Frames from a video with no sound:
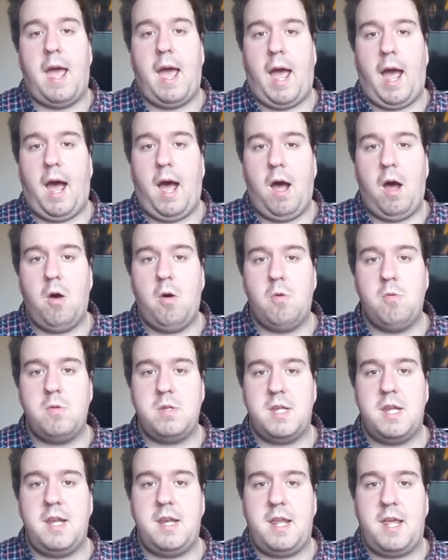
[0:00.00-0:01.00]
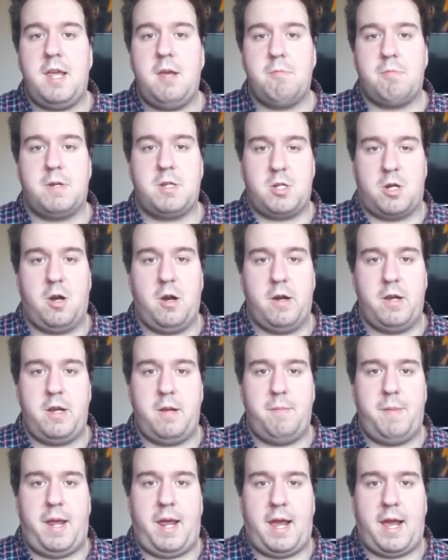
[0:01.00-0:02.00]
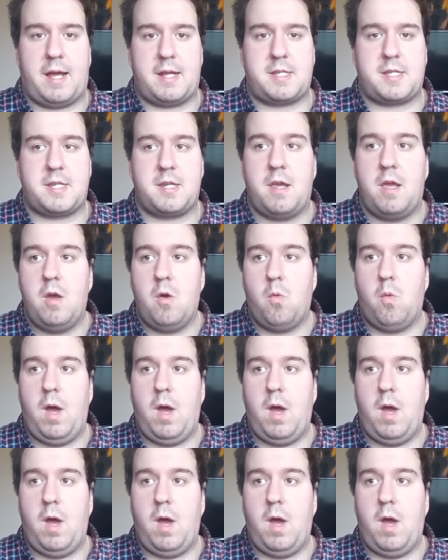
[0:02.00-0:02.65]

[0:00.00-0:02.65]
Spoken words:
how did he return, you may ask?